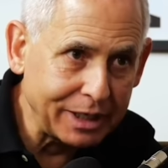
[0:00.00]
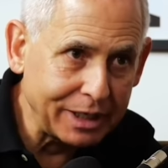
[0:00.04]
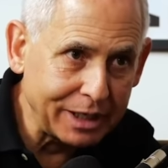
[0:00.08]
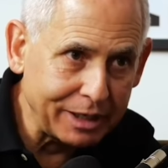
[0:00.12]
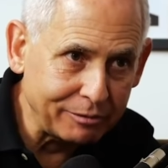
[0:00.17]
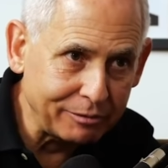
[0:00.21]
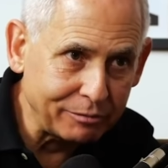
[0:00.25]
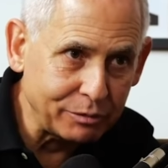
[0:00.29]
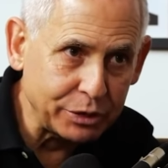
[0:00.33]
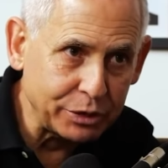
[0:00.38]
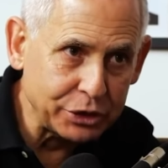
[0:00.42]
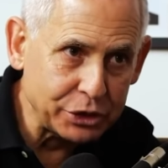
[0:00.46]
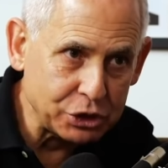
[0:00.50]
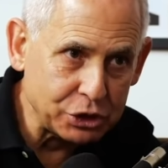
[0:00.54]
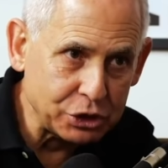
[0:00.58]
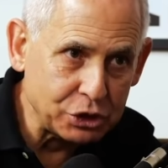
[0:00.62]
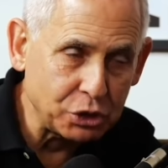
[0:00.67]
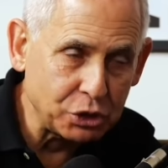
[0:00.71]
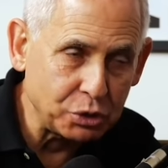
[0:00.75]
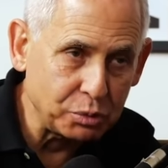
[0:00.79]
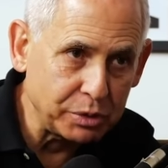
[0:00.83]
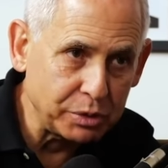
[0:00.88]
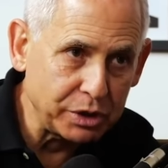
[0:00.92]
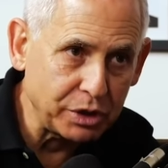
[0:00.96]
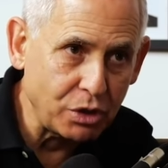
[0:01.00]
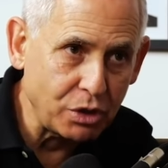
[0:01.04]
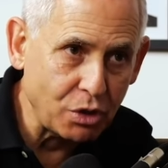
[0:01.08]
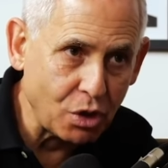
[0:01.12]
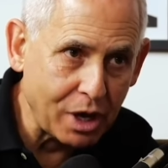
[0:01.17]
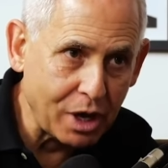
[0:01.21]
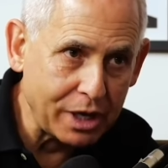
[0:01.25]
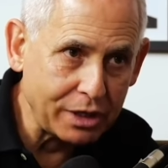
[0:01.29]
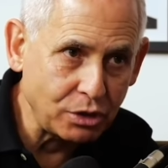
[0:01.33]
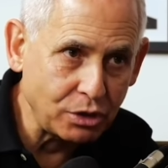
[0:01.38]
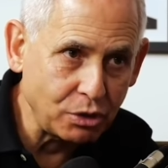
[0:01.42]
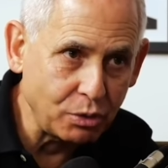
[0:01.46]
every stupid
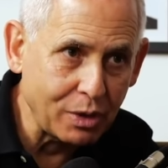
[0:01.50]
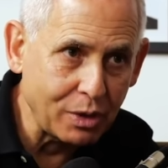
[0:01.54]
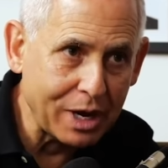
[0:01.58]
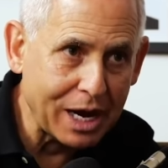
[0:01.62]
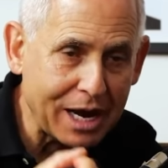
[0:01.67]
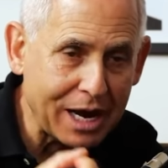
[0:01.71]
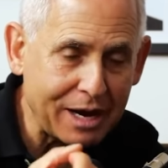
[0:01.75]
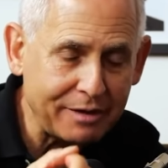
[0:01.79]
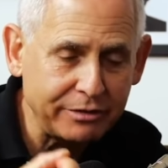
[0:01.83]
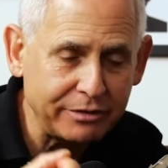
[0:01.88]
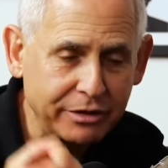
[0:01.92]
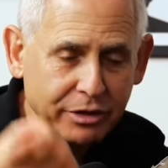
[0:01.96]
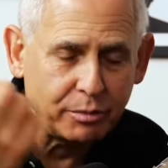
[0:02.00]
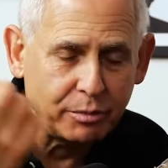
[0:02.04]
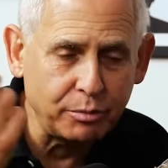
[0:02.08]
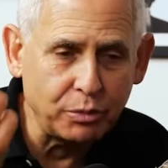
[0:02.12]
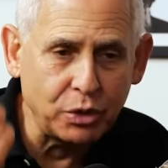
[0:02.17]
thought you have. In